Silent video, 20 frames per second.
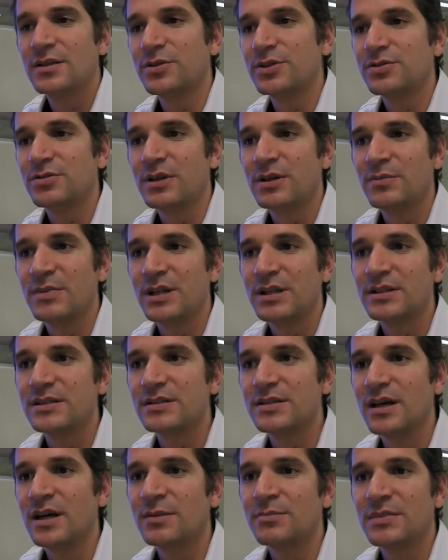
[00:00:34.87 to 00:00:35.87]
which really
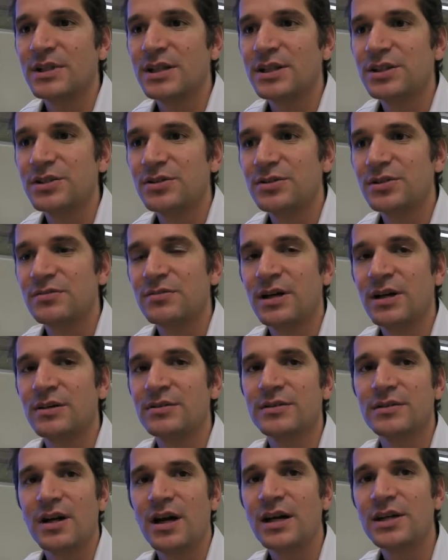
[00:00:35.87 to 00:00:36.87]
means issues
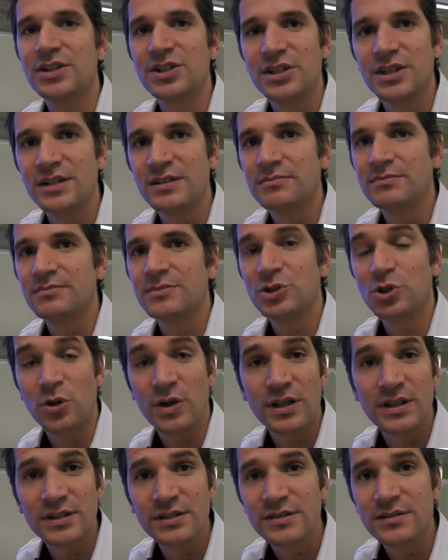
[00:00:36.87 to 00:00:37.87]
around hygiene,
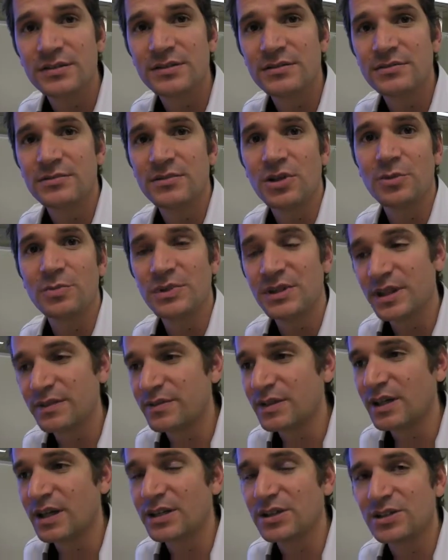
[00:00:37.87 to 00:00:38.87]
toilets, open
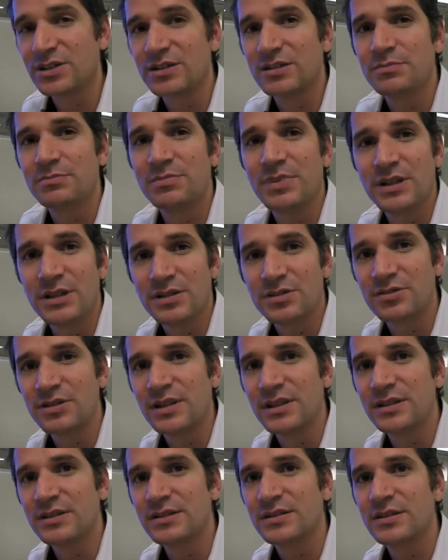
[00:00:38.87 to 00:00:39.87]
defecation, pit
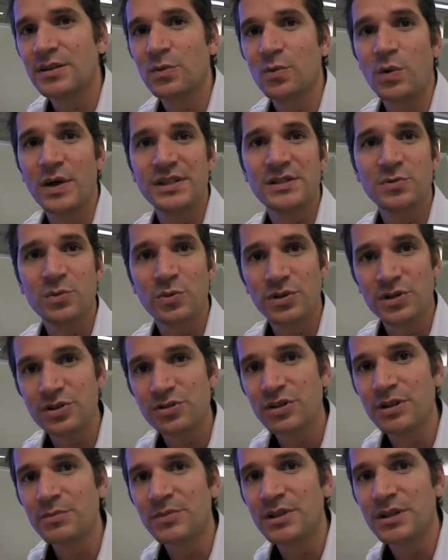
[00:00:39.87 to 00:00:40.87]
latrines, wastewater
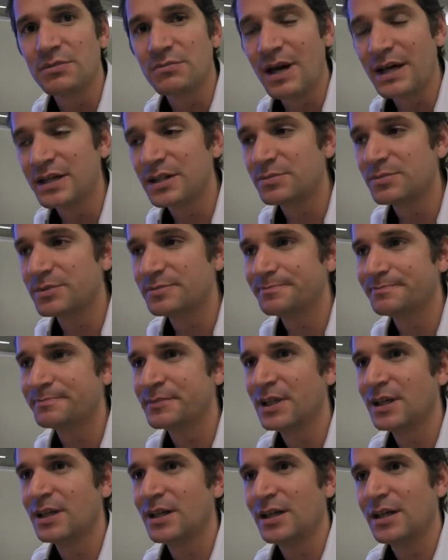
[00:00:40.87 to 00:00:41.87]
treatment and management.
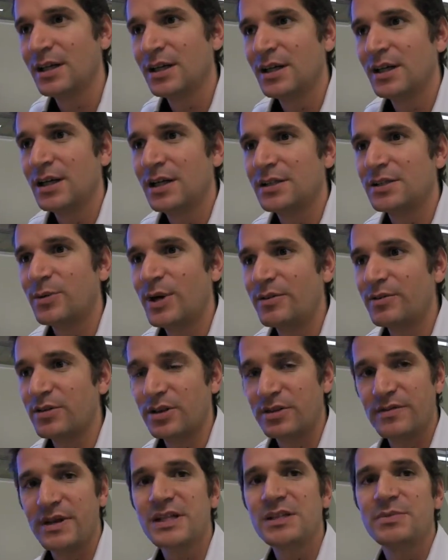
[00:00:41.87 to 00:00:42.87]
So we have a
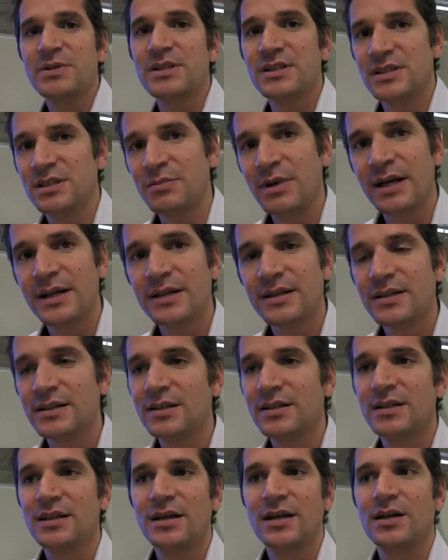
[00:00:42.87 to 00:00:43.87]
lot of experts in the bank
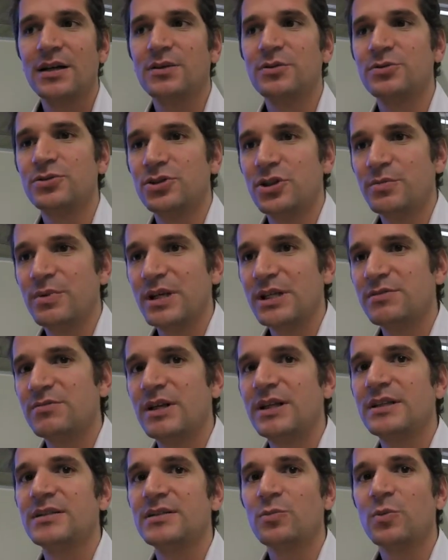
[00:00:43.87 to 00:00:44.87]
whose job it is
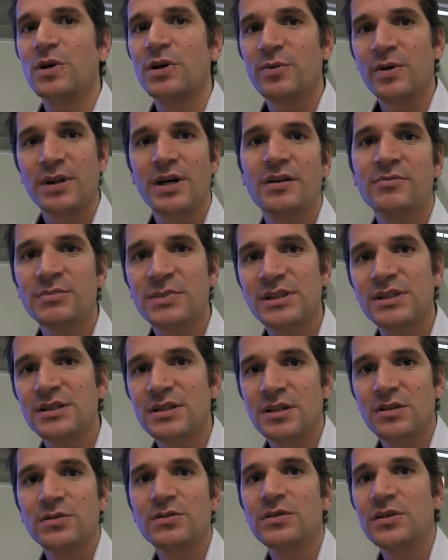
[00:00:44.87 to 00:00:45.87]
really to work with
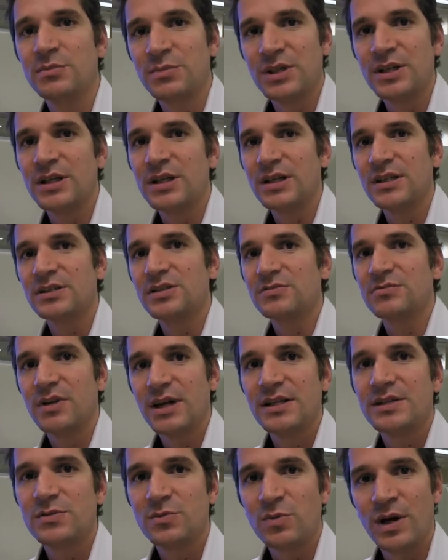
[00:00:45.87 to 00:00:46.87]
governments and local communities to
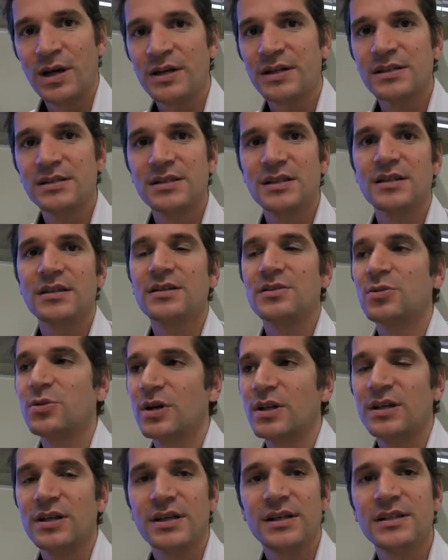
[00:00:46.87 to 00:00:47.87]
raise awareness that the
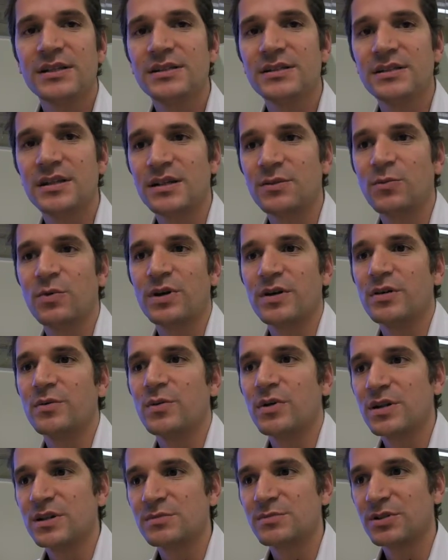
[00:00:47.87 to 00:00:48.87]
toilet is one of the
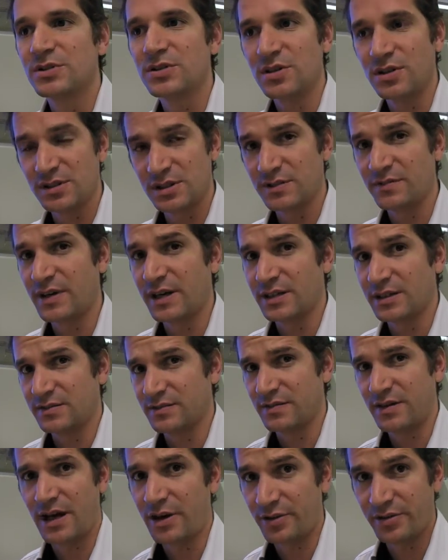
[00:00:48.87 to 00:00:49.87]
world's most
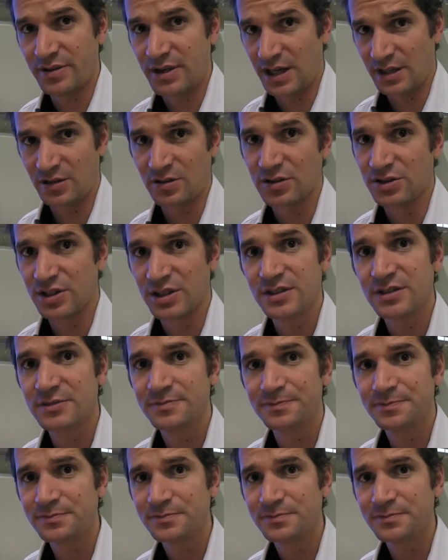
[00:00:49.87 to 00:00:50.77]
cost-effective health technologies.